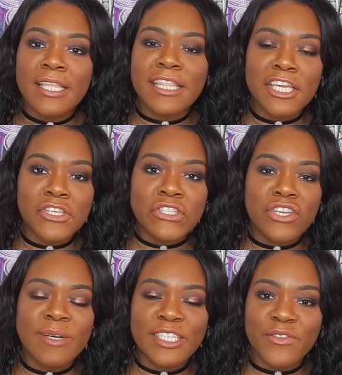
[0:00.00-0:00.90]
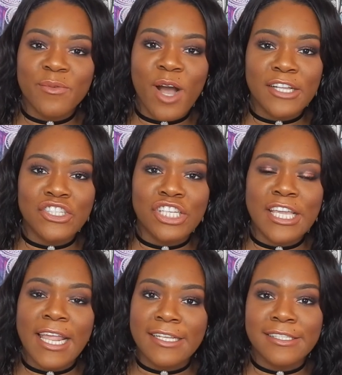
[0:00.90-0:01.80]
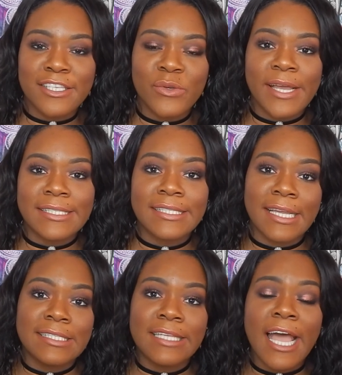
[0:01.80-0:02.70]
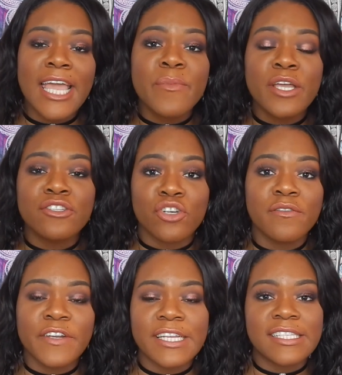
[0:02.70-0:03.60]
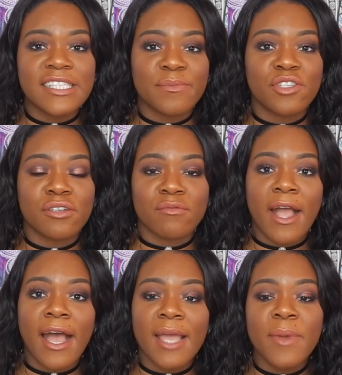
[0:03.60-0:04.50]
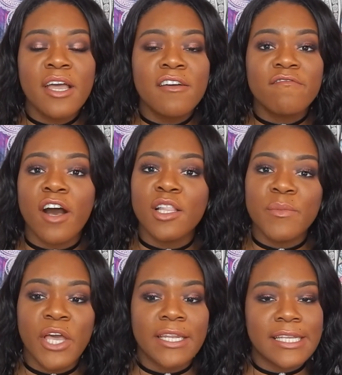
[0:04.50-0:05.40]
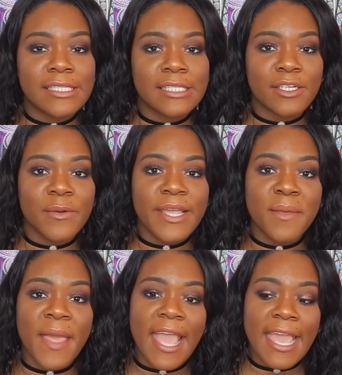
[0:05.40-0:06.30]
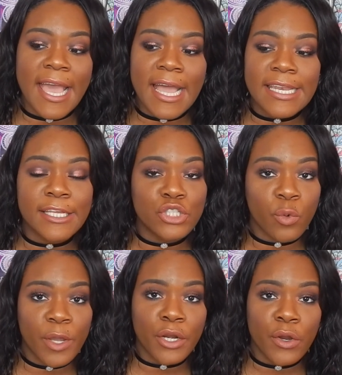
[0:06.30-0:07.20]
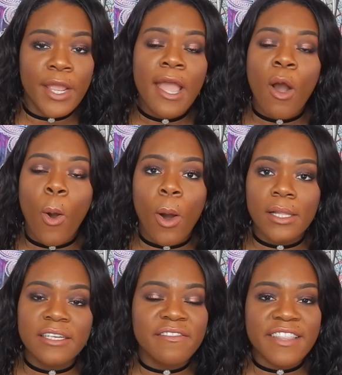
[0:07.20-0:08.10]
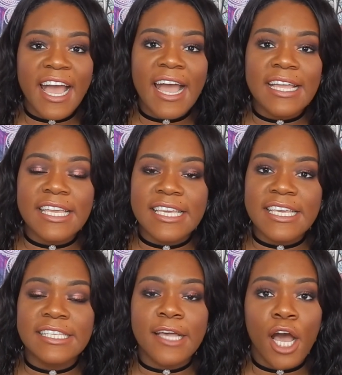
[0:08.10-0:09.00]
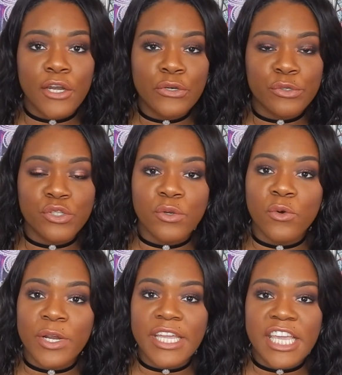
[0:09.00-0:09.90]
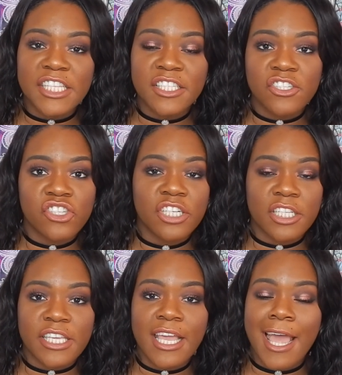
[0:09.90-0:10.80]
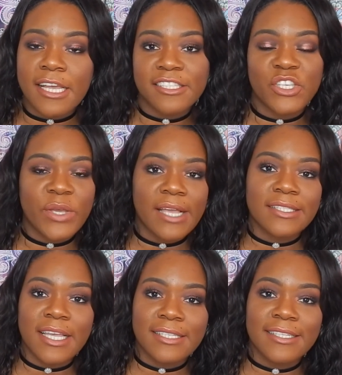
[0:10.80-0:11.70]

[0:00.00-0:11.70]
Thank you so much for watching, and I'll see you guys next time. Don't forget to subscribe. Follow me on Instagram and Twitter. All of that is _it's Gilly, and I'll see you guys next